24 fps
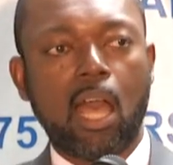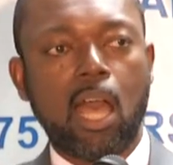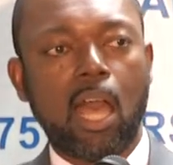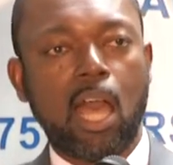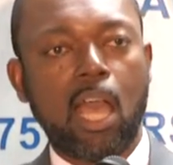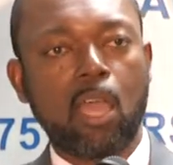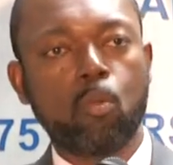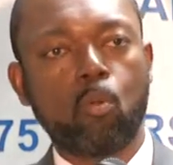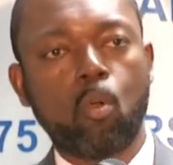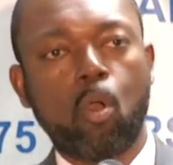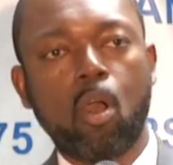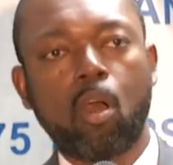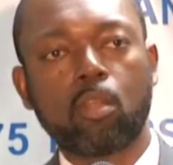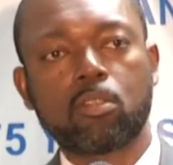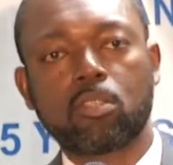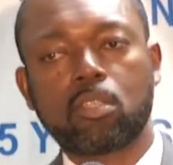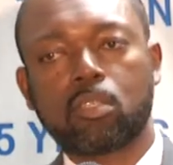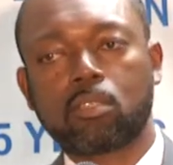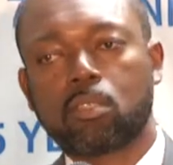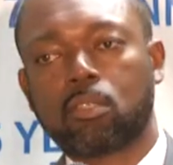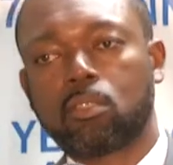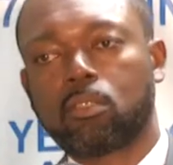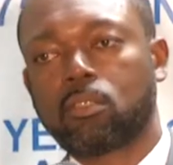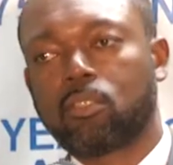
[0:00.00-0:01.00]
I want
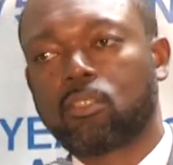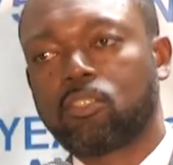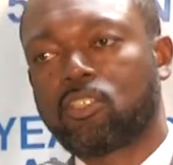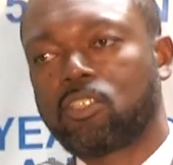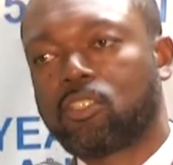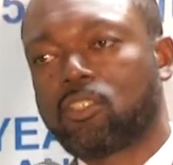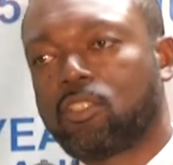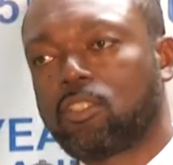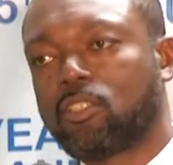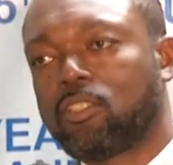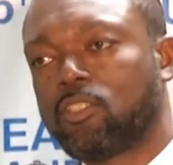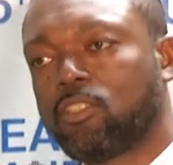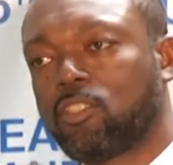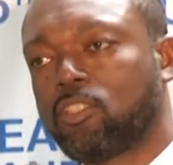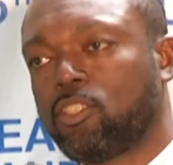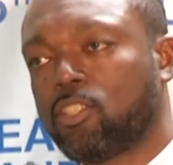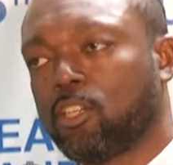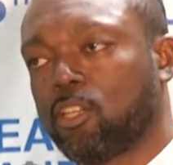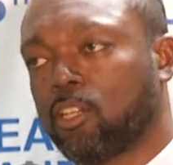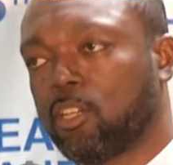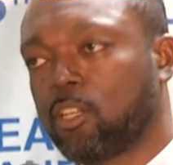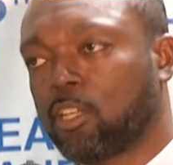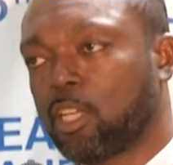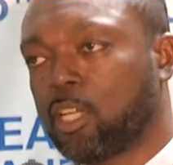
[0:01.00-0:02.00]

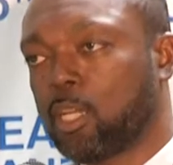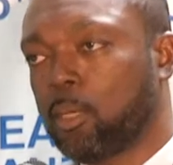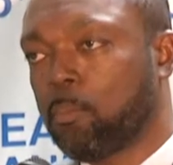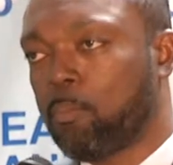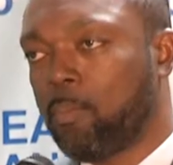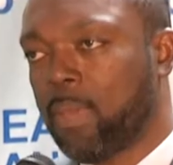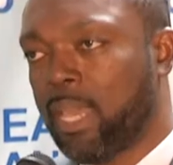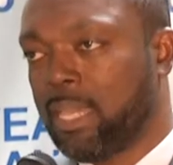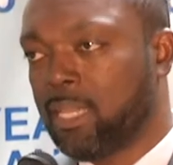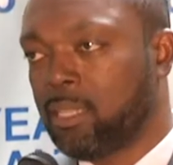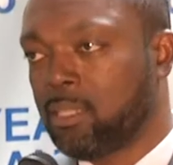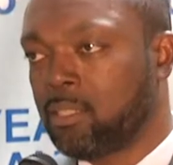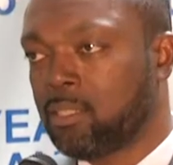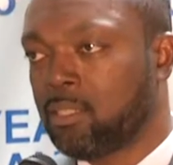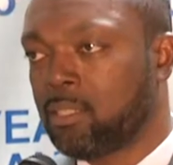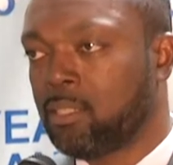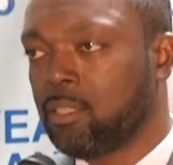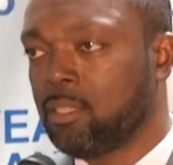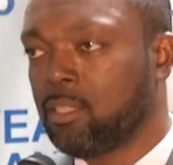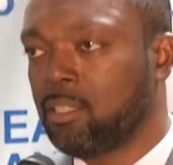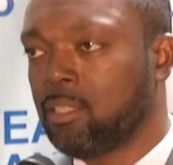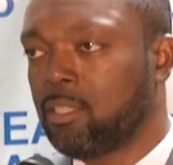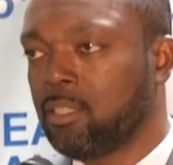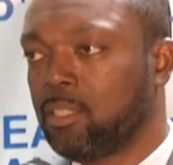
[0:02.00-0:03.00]
to
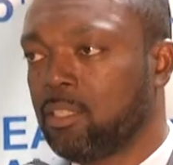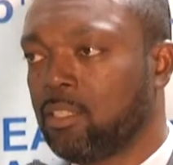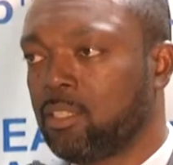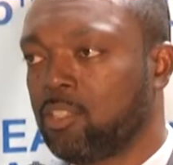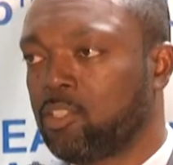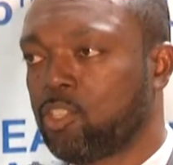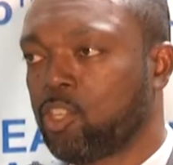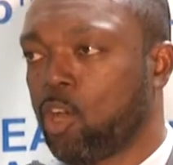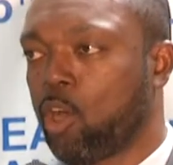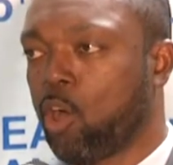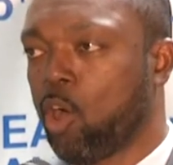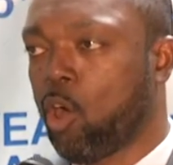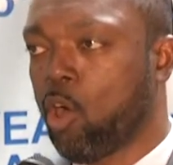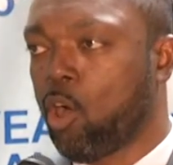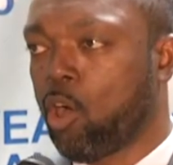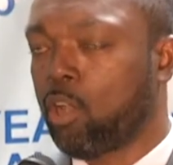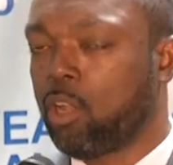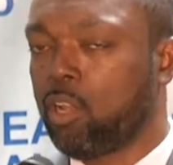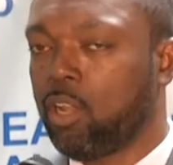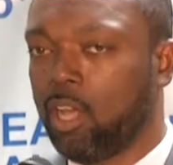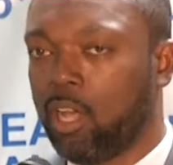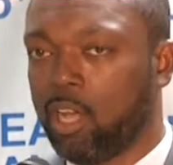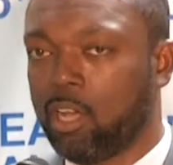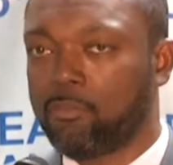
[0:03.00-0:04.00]
commend to
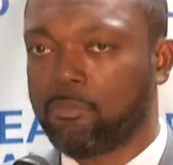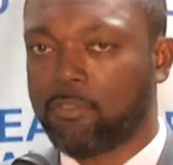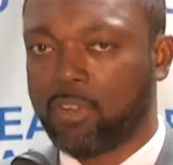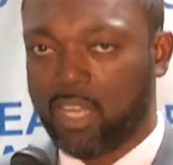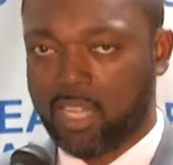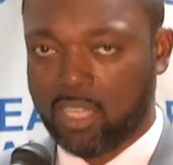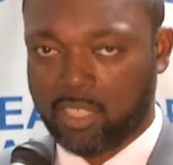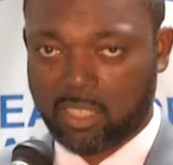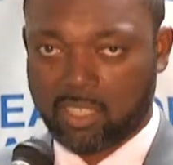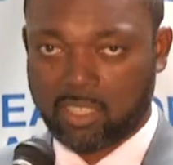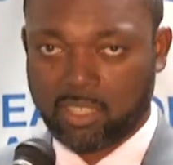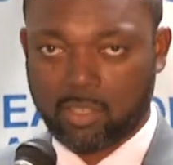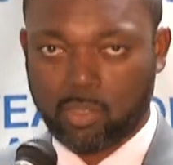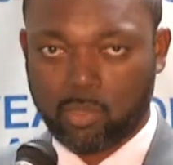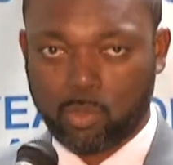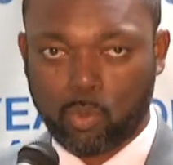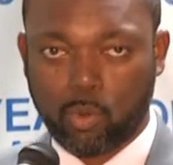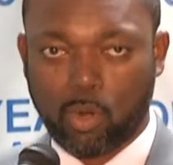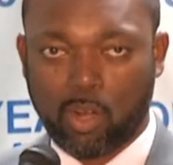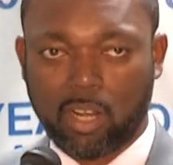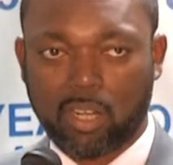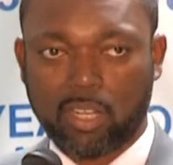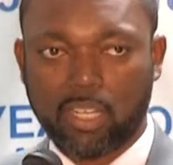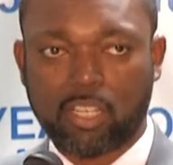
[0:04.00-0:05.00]
all of us who
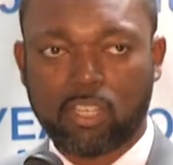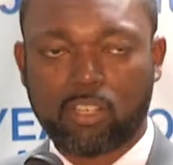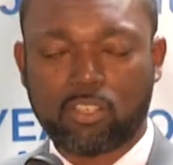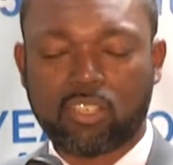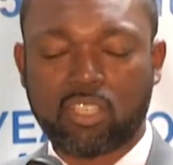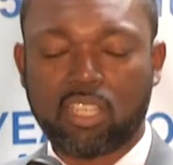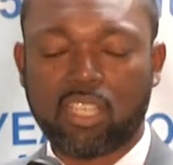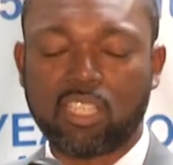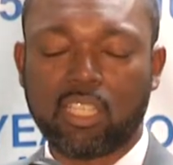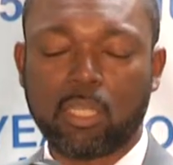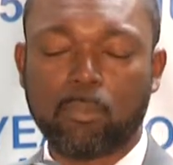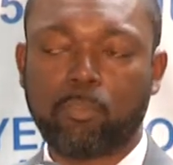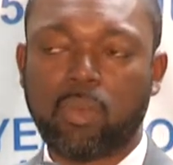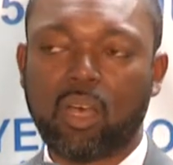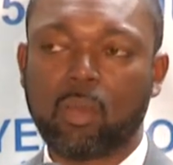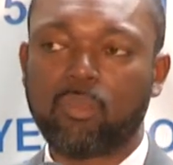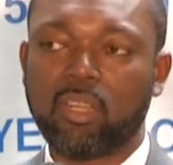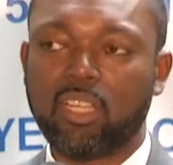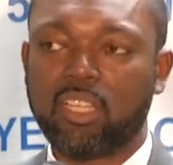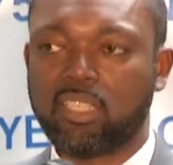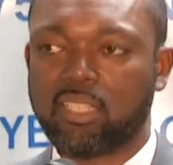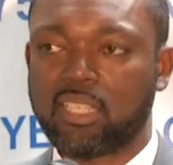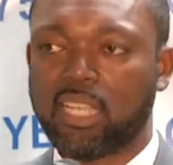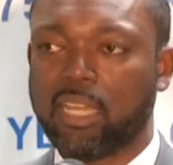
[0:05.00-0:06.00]
are leaders in the
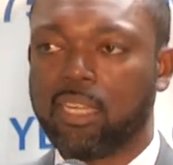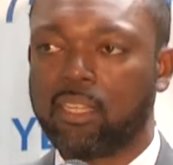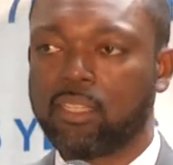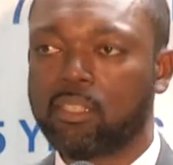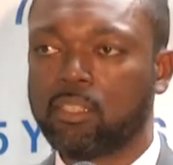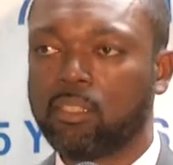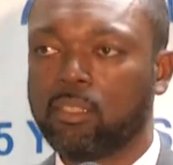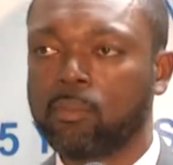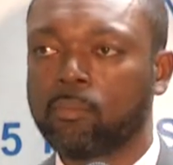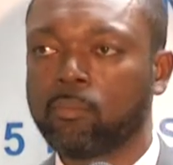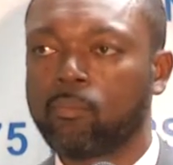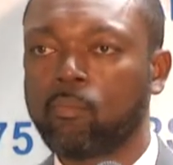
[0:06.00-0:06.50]
public sector